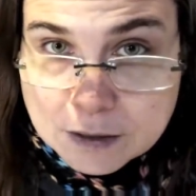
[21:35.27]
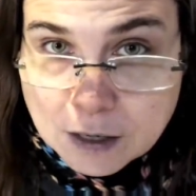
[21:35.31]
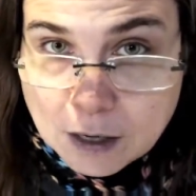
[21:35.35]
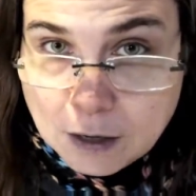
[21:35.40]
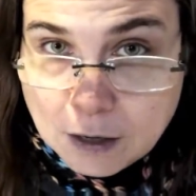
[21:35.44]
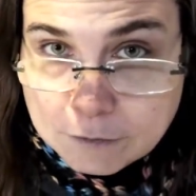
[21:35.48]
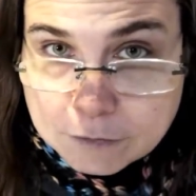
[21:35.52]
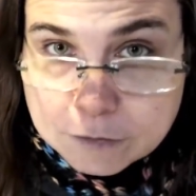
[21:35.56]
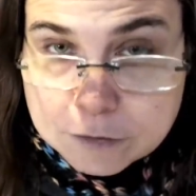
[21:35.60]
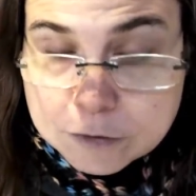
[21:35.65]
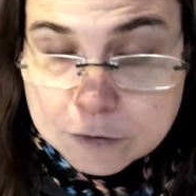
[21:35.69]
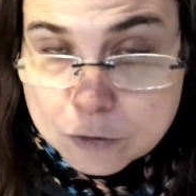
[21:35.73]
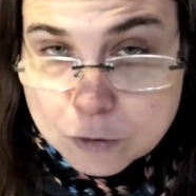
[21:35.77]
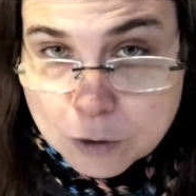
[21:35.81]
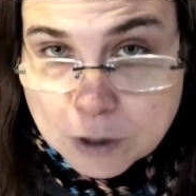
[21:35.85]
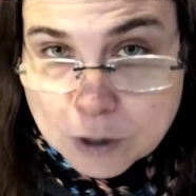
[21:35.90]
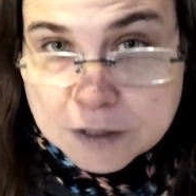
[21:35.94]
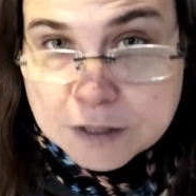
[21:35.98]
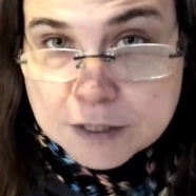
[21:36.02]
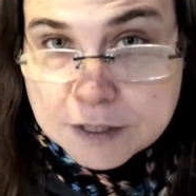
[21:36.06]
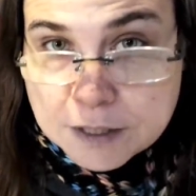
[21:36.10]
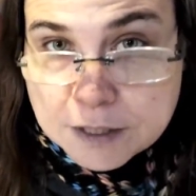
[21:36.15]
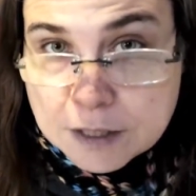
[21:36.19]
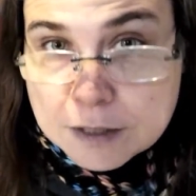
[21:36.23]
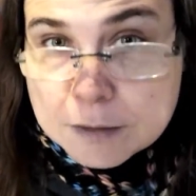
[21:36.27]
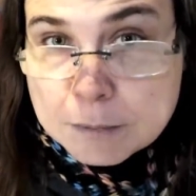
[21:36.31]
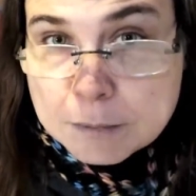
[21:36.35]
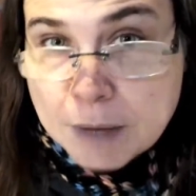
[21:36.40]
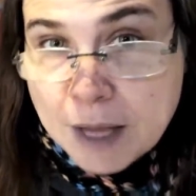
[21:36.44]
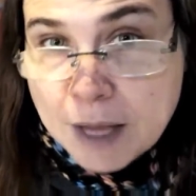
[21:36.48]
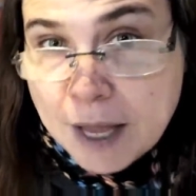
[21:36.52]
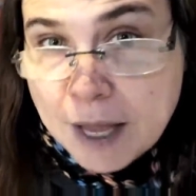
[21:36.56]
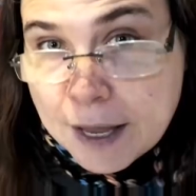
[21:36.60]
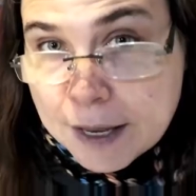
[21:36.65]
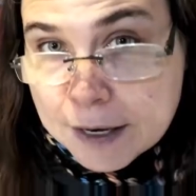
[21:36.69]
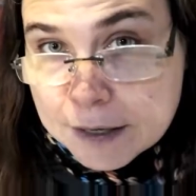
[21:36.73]
of the drunk young
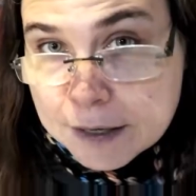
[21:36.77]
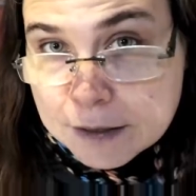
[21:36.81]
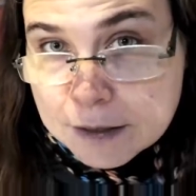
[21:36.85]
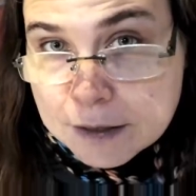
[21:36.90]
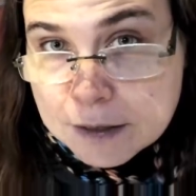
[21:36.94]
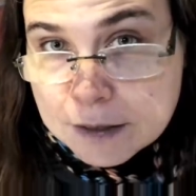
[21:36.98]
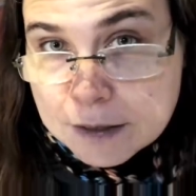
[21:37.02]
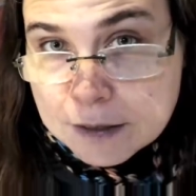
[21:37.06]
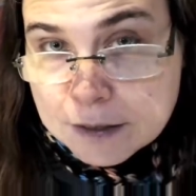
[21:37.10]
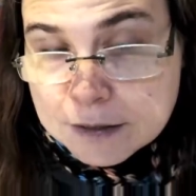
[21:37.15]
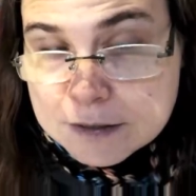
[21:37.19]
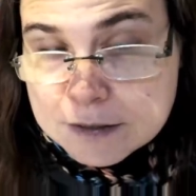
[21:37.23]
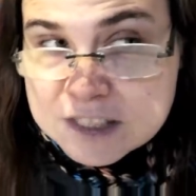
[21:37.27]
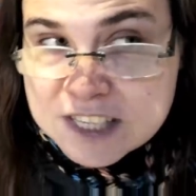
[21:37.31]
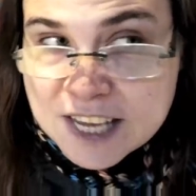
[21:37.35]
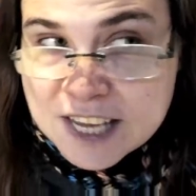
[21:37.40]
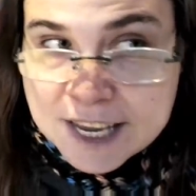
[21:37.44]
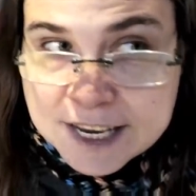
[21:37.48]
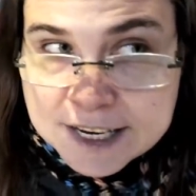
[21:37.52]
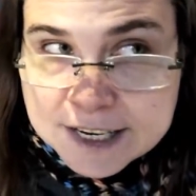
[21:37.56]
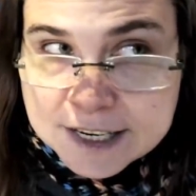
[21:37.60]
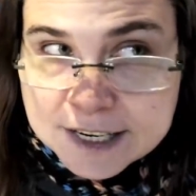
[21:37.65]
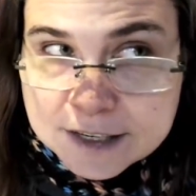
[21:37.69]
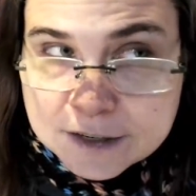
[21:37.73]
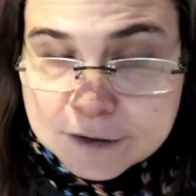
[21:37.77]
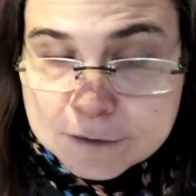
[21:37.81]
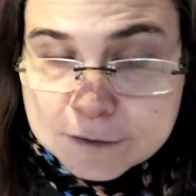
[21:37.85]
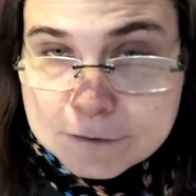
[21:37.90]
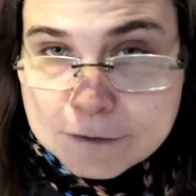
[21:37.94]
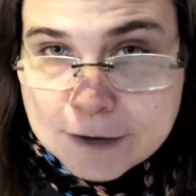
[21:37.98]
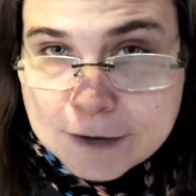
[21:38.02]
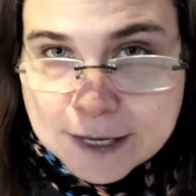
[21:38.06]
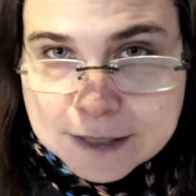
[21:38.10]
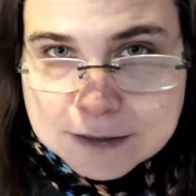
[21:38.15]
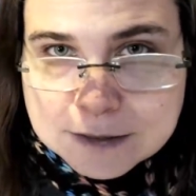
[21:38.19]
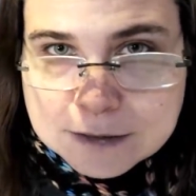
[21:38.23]
men taken
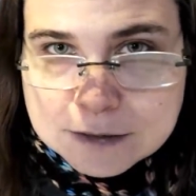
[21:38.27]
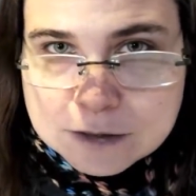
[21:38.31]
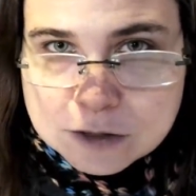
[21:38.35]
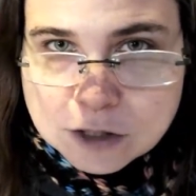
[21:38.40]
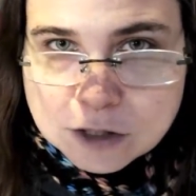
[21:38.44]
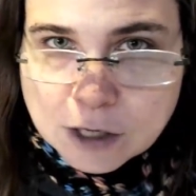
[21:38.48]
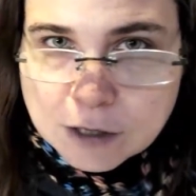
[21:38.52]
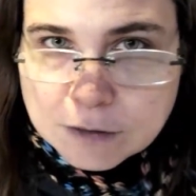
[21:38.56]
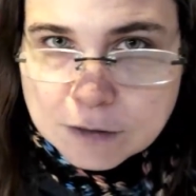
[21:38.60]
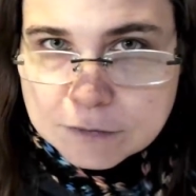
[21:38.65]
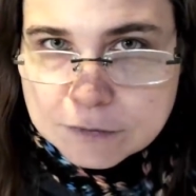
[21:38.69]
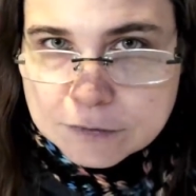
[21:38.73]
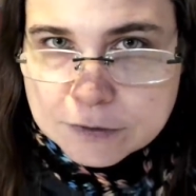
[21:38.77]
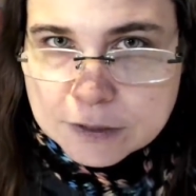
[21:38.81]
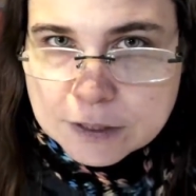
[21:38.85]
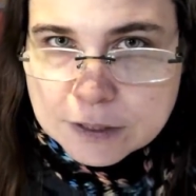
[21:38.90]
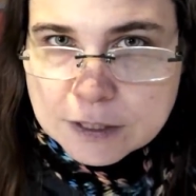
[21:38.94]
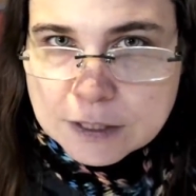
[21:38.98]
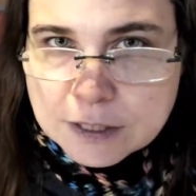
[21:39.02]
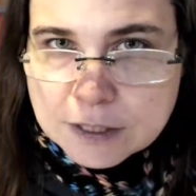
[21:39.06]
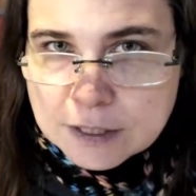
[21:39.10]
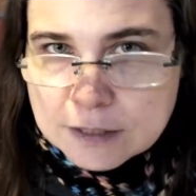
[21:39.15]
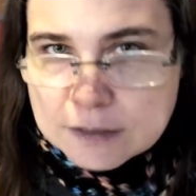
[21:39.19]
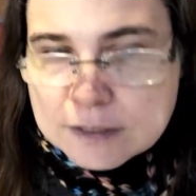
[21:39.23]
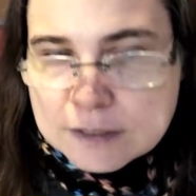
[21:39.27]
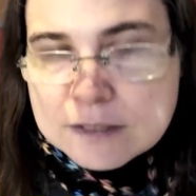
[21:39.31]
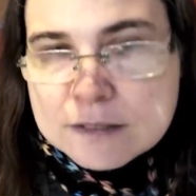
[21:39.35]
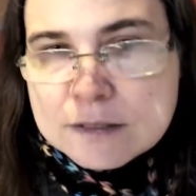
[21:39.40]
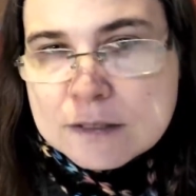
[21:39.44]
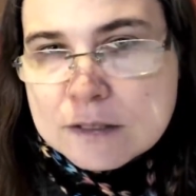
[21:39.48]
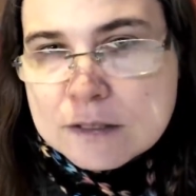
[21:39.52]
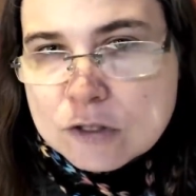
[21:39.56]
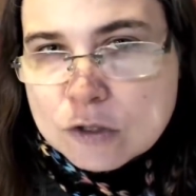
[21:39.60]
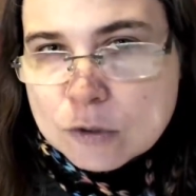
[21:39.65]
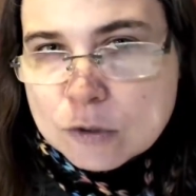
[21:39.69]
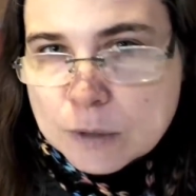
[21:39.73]
advantage of in this
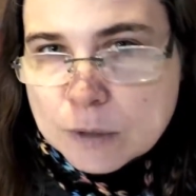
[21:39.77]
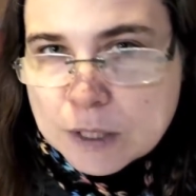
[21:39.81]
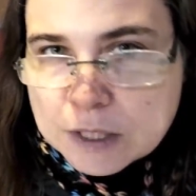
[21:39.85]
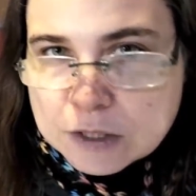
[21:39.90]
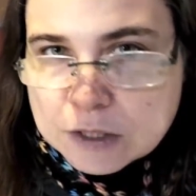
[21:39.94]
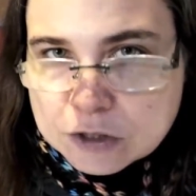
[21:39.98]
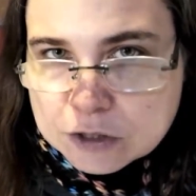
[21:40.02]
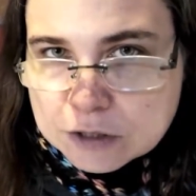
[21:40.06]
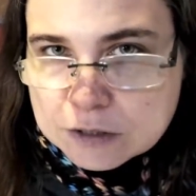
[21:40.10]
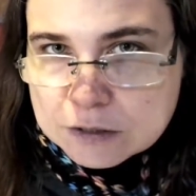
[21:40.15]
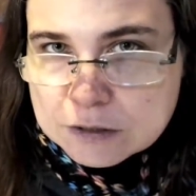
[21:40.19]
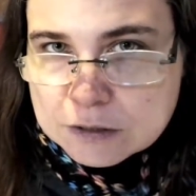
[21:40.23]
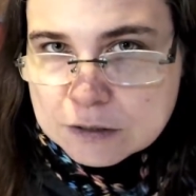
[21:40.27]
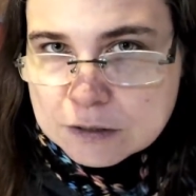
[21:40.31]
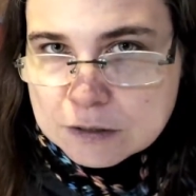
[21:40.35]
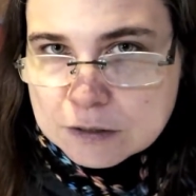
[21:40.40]
situation,